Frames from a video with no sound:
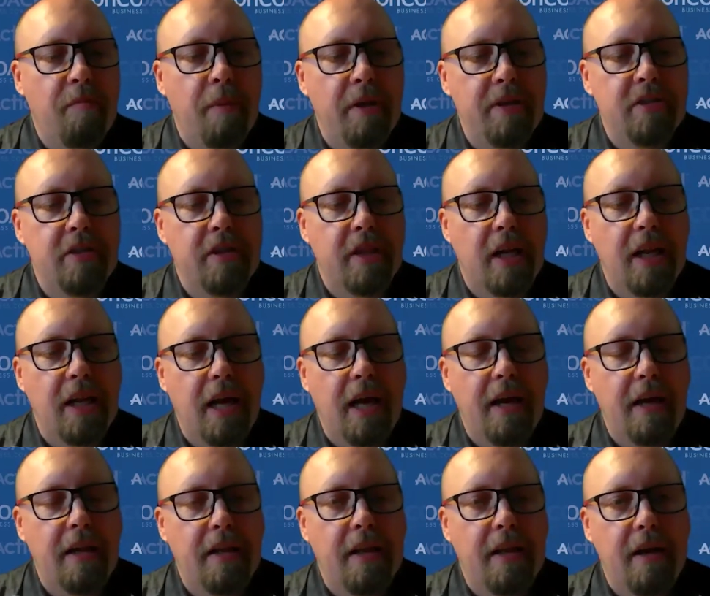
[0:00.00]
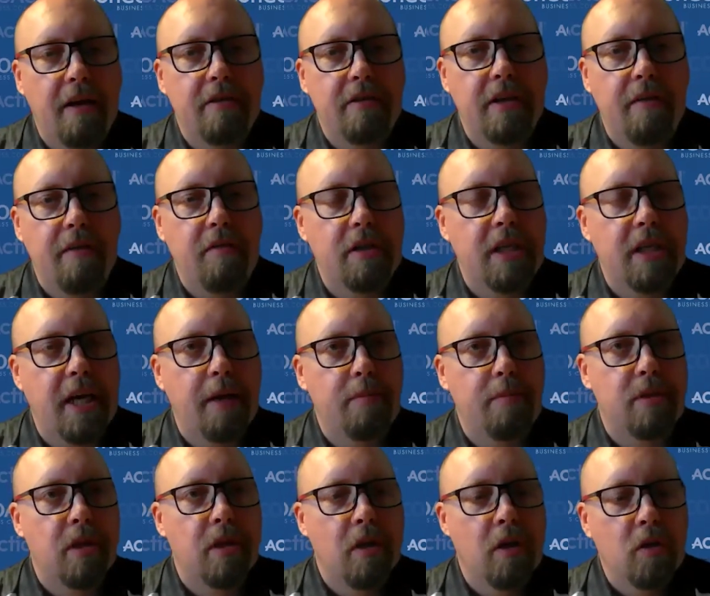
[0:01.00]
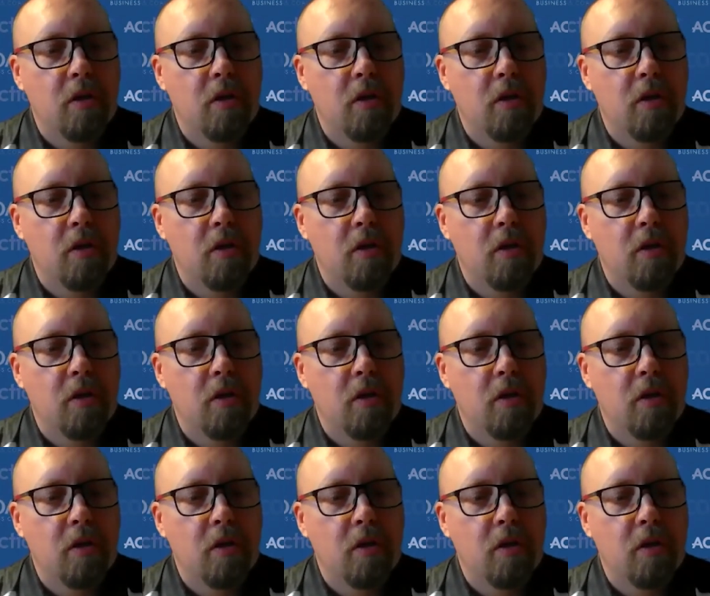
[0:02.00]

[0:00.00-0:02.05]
mentioned the client there several times.